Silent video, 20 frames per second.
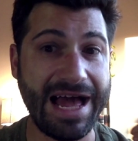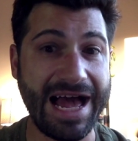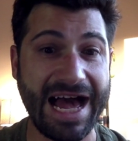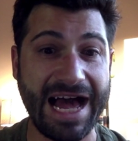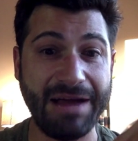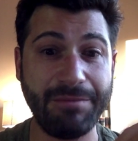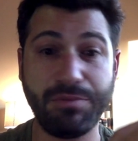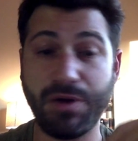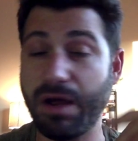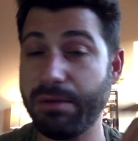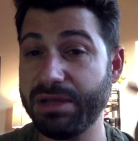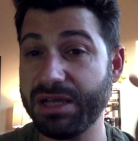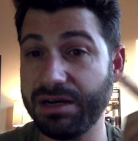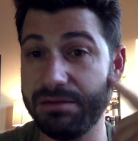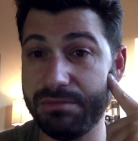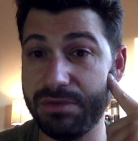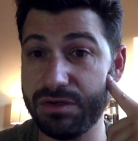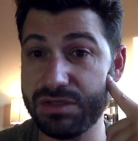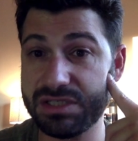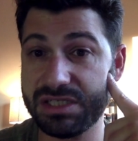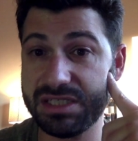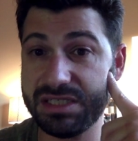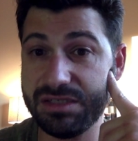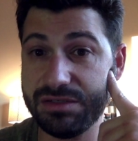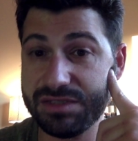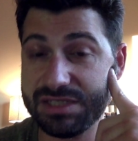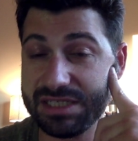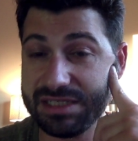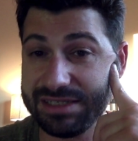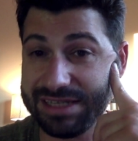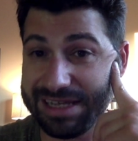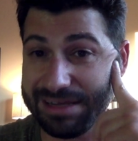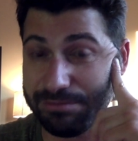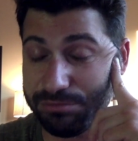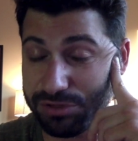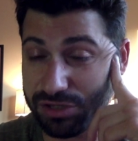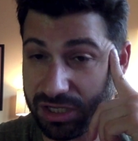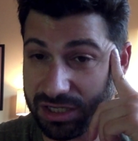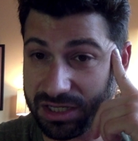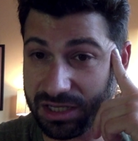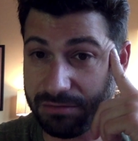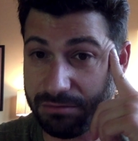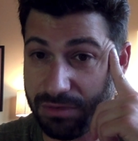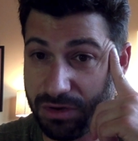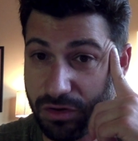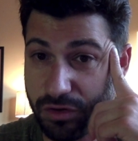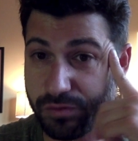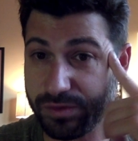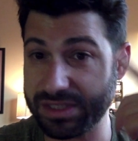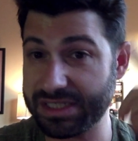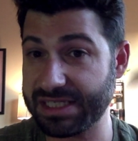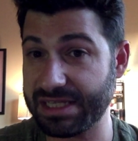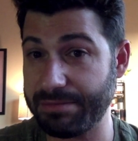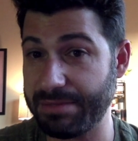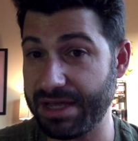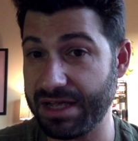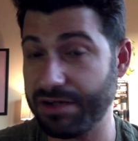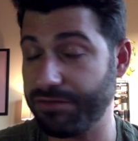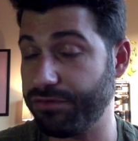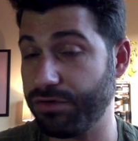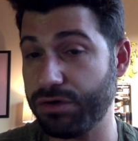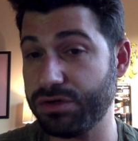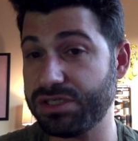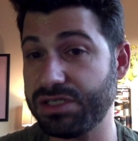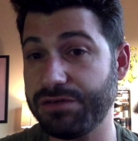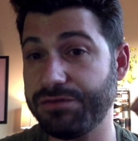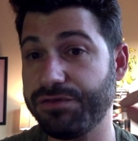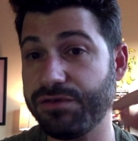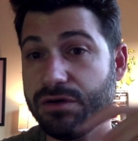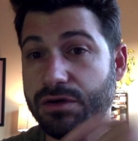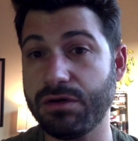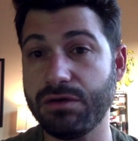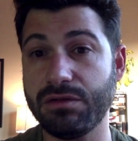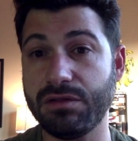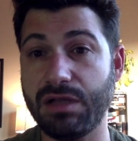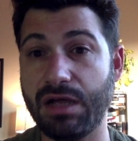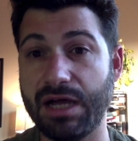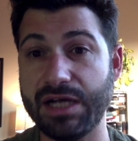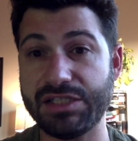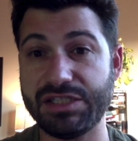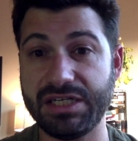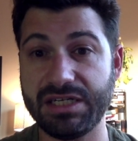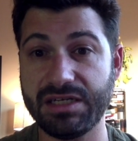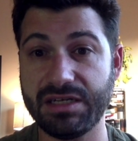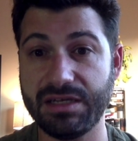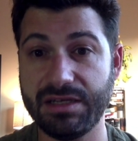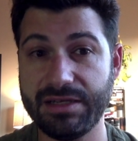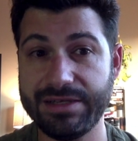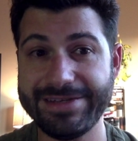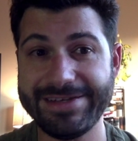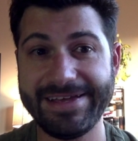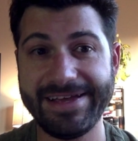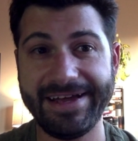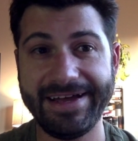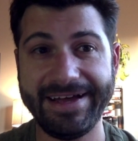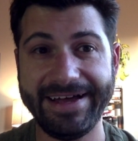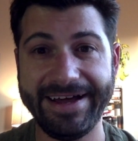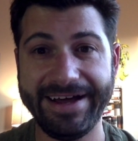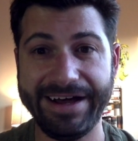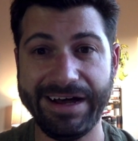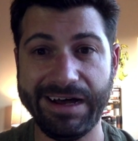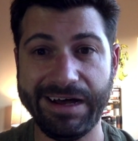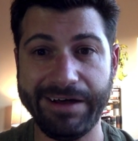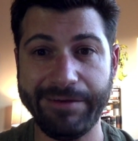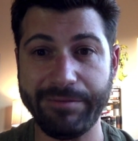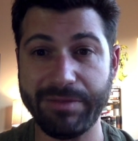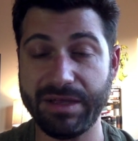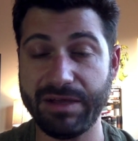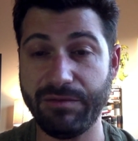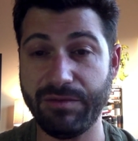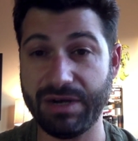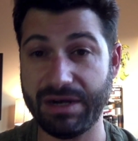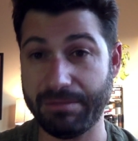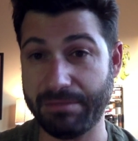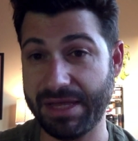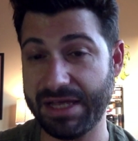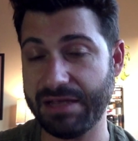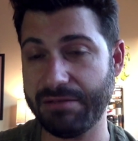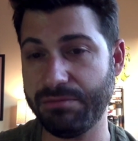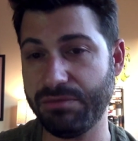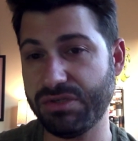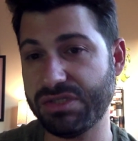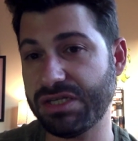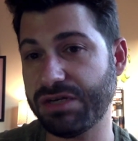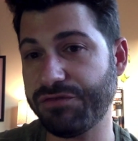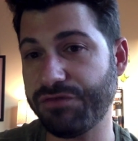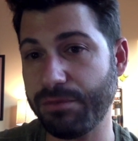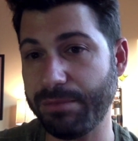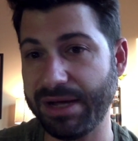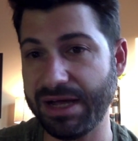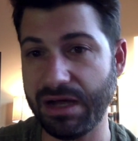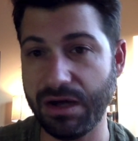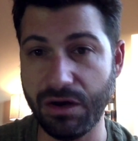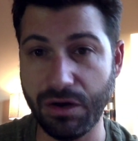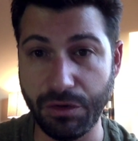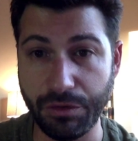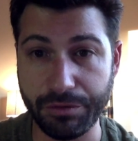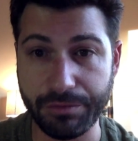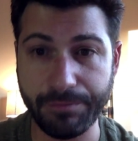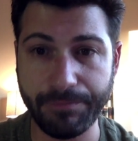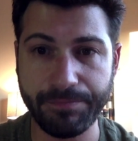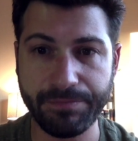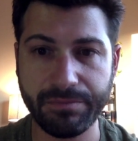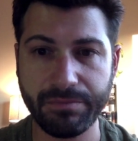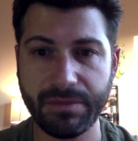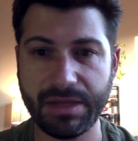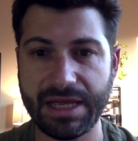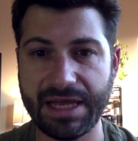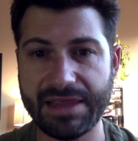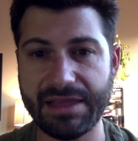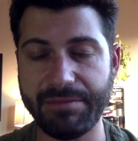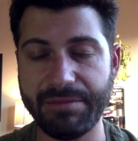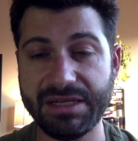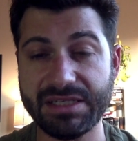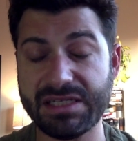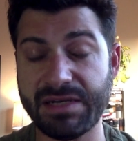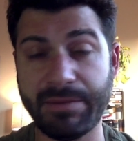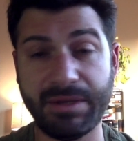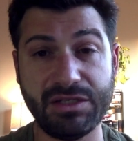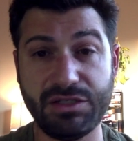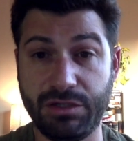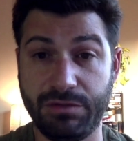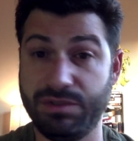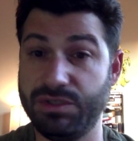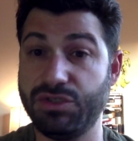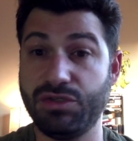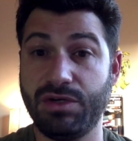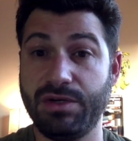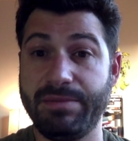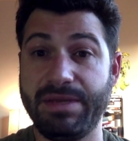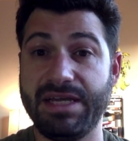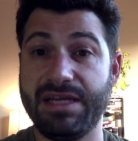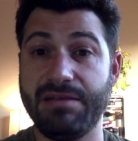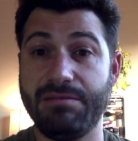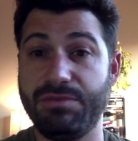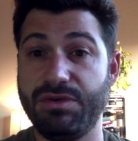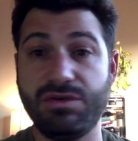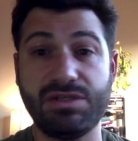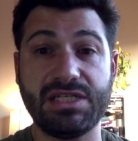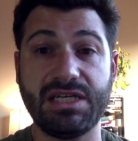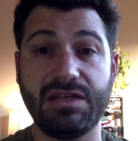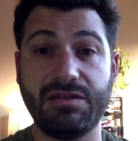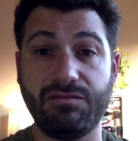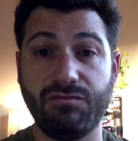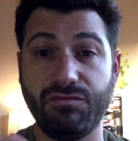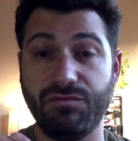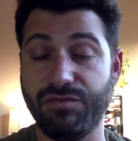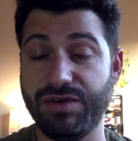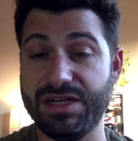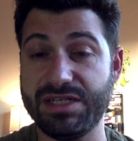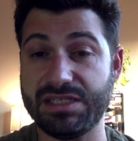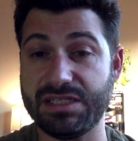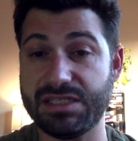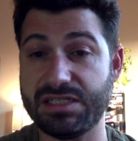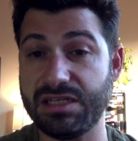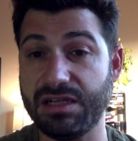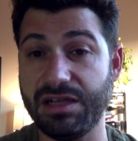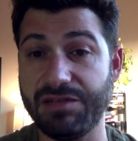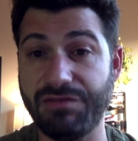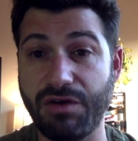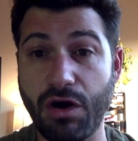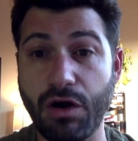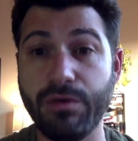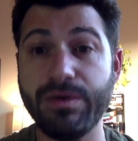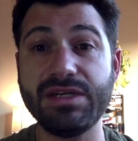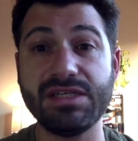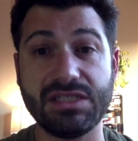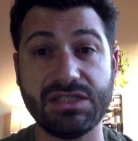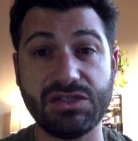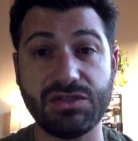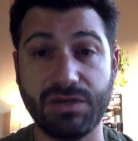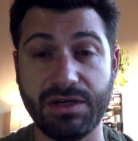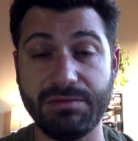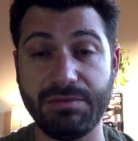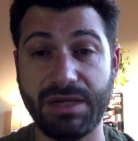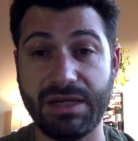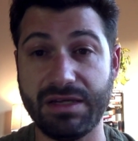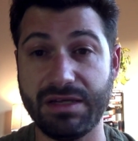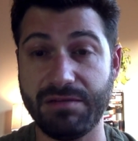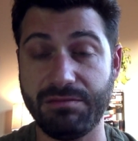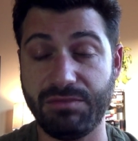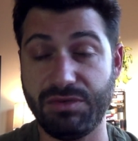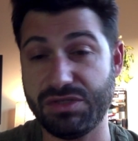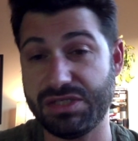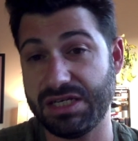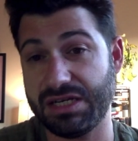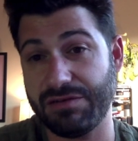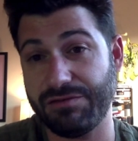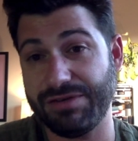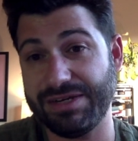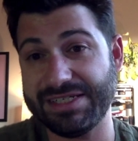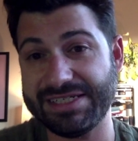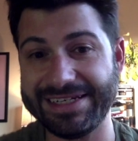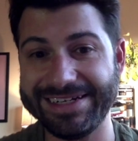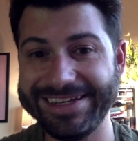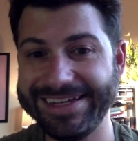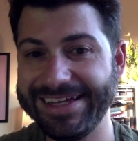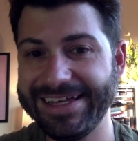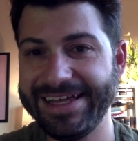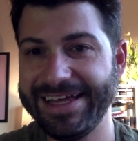I'm probably going to mostly use it in plugin mode once they make a version for Logic when I'm making music for my own. In the meantime, I do enjoy making music in Reason still. I've always enjoyed making music in Reason.